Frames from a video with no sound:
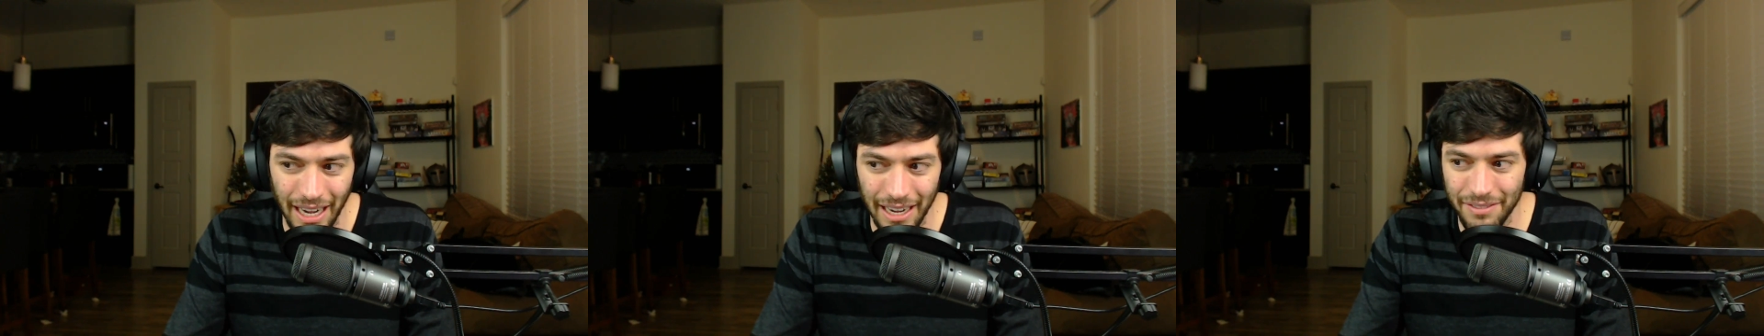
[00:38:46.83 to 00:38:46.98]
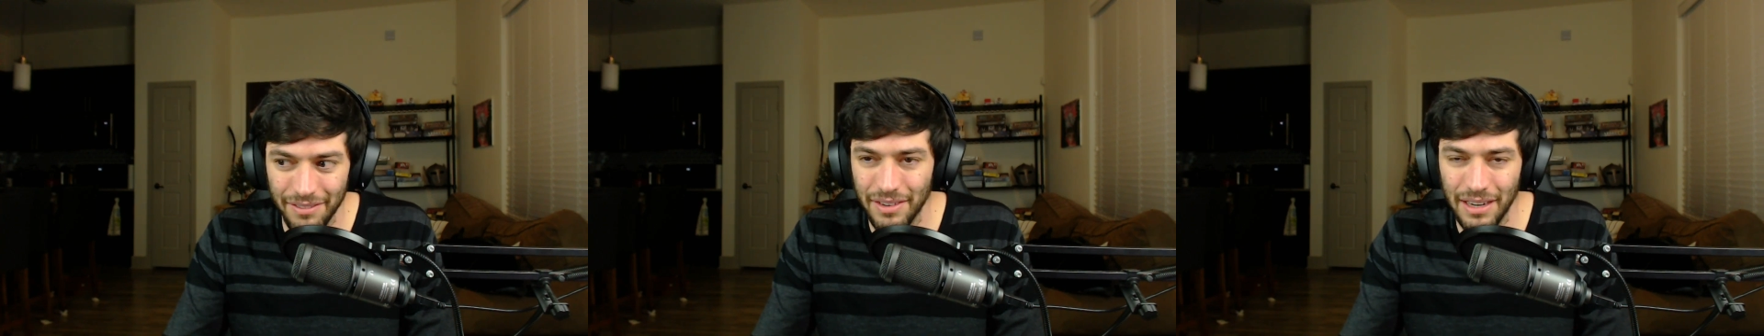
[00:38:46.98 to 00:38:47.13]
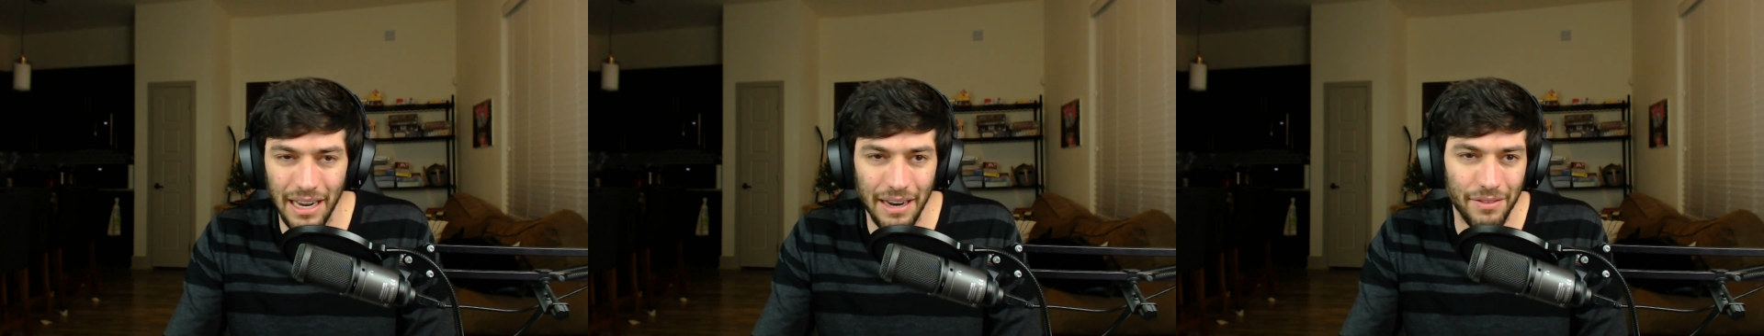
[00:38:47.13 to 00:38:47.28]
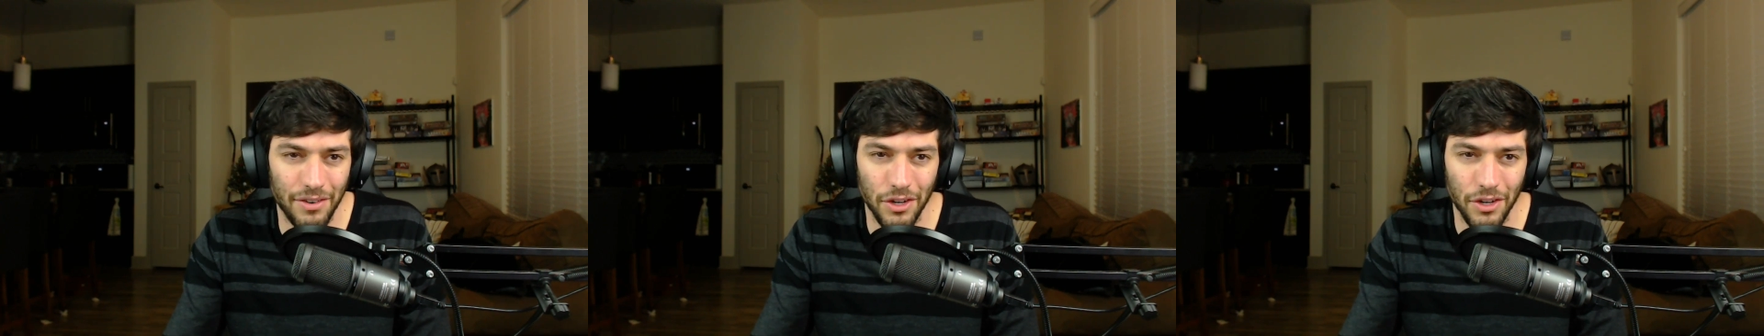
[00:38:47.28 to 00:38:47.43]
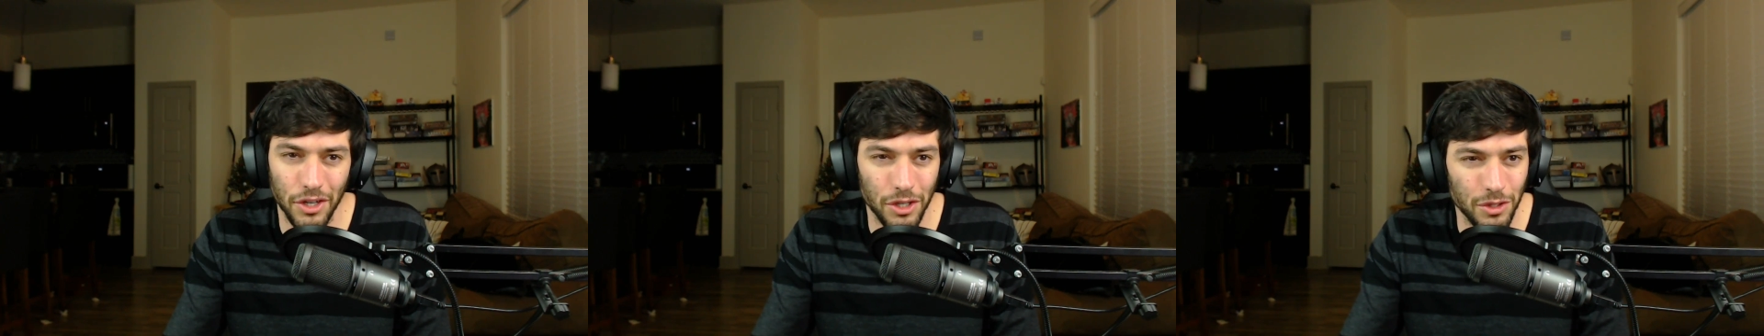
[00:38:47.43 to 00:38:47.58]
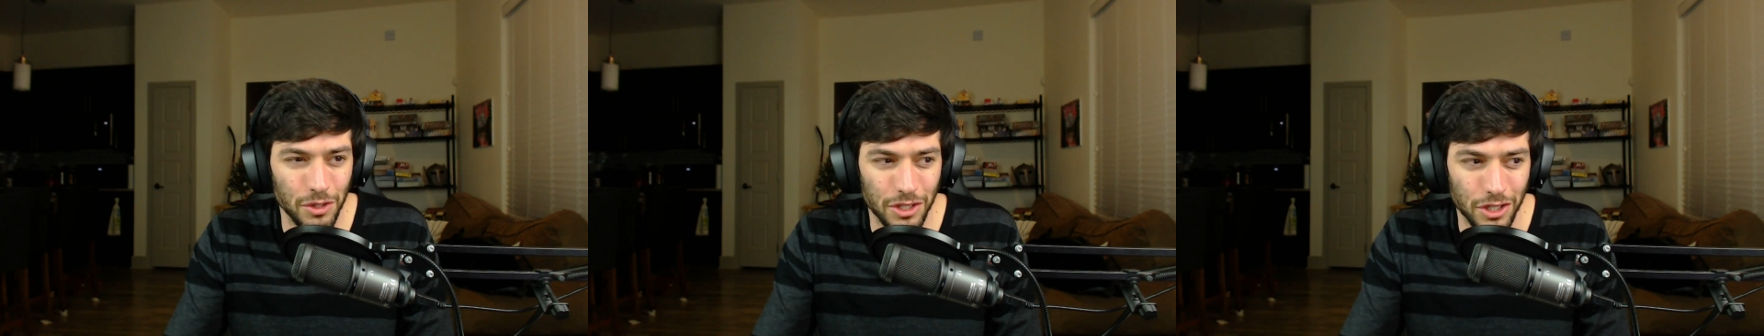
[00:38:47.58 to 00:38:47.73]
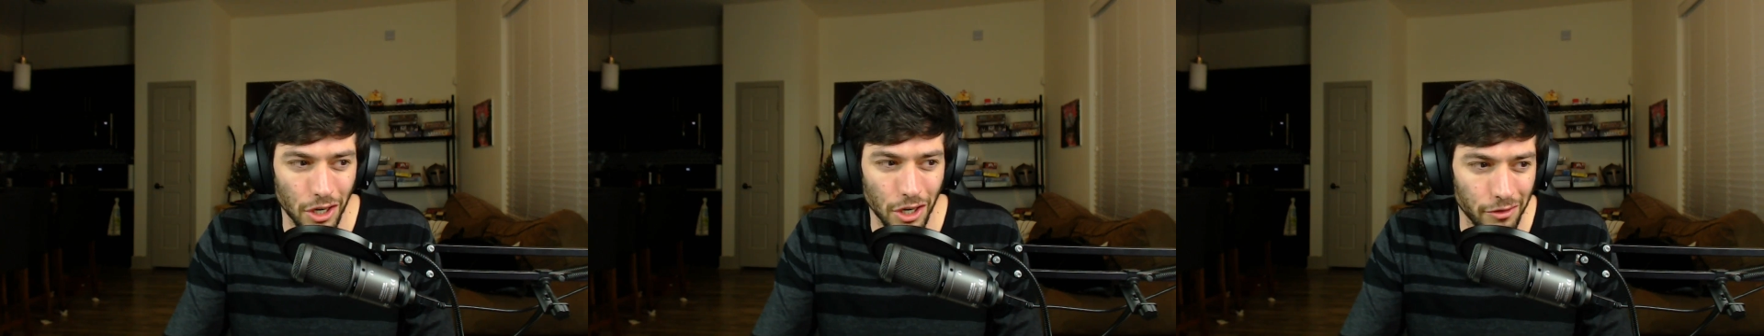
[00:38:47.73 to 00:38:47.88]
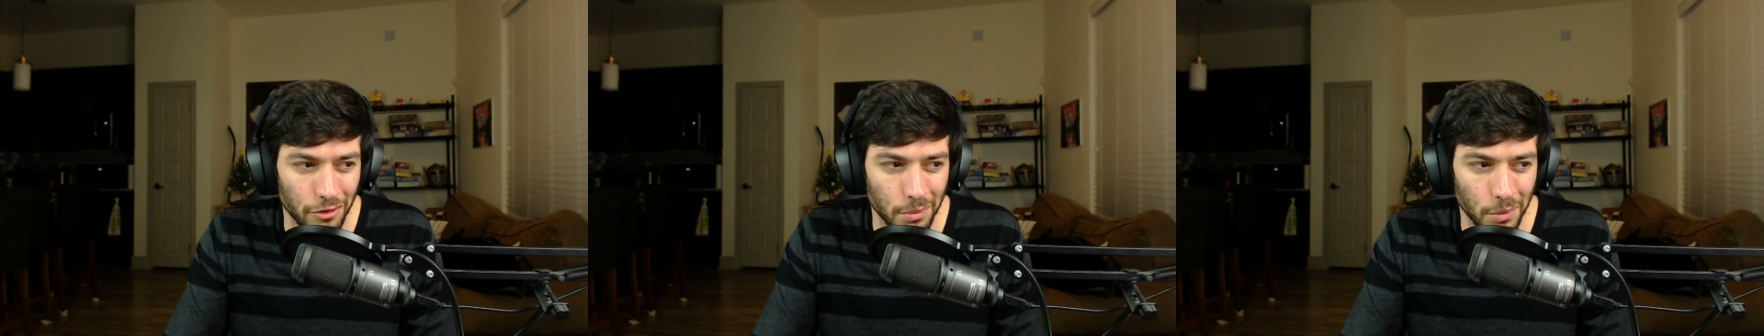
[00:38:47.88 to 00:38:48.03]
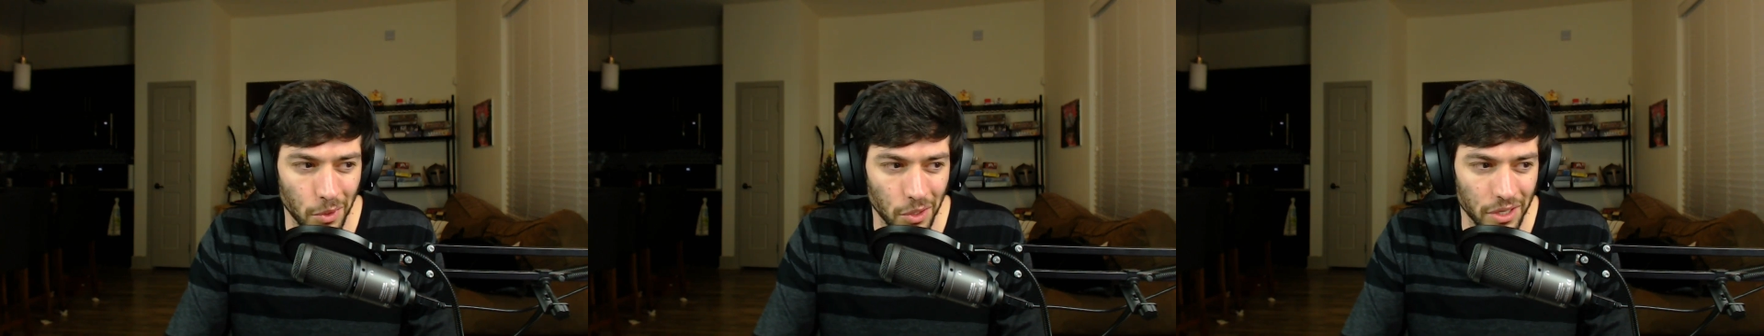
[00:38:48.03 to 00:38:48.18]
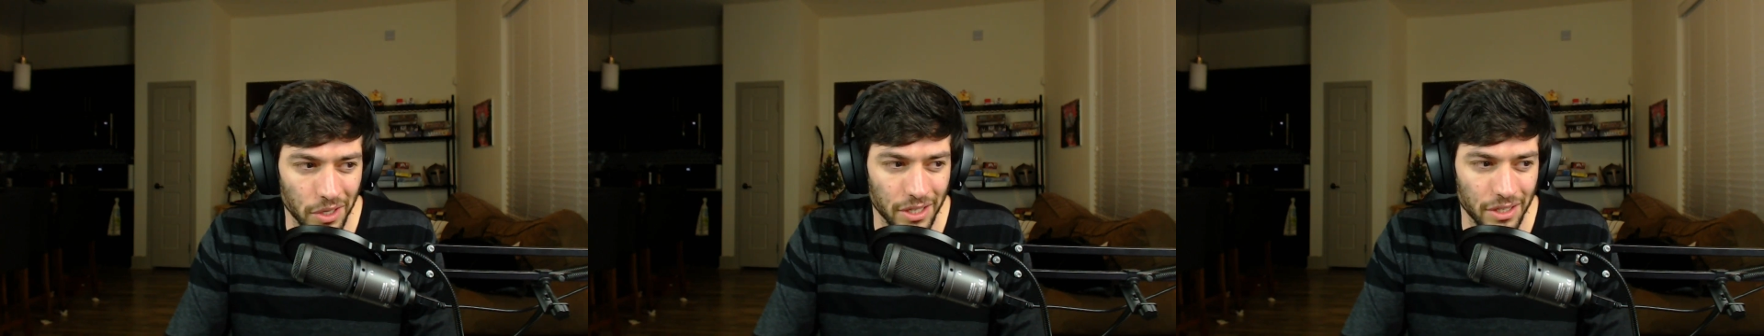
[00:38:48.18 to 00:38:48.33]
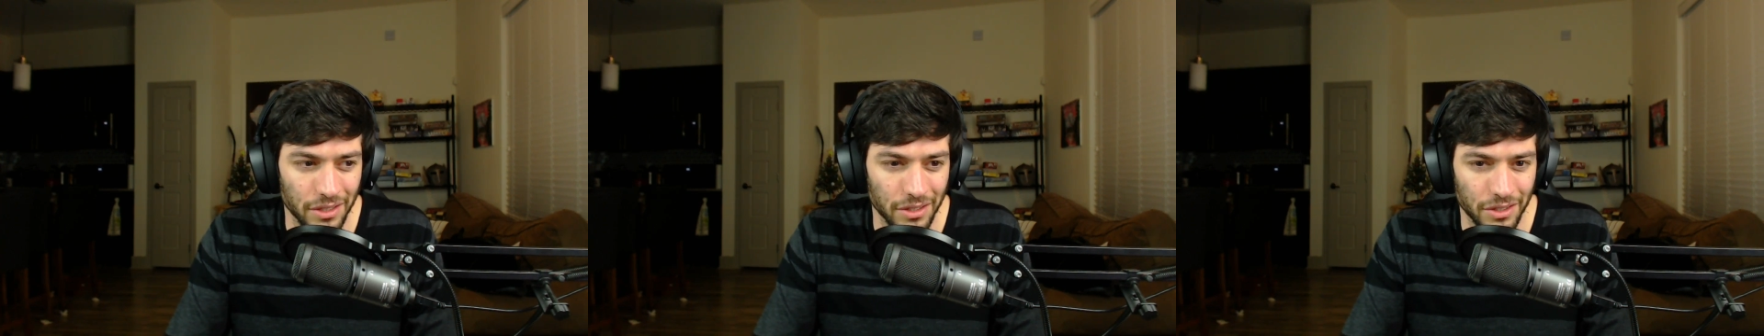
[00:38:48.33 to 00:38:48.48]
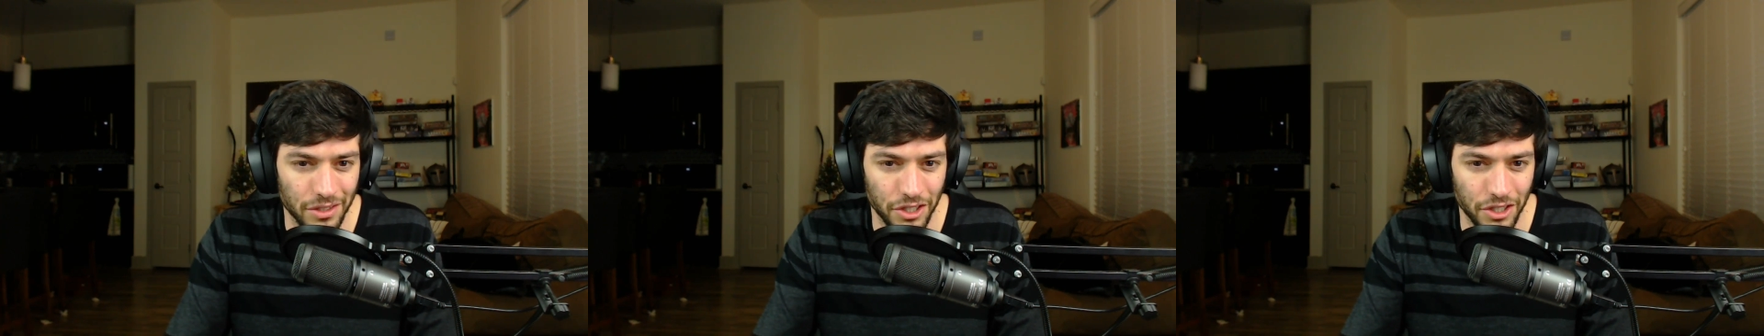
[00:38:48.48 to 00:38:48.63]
I've never used over more than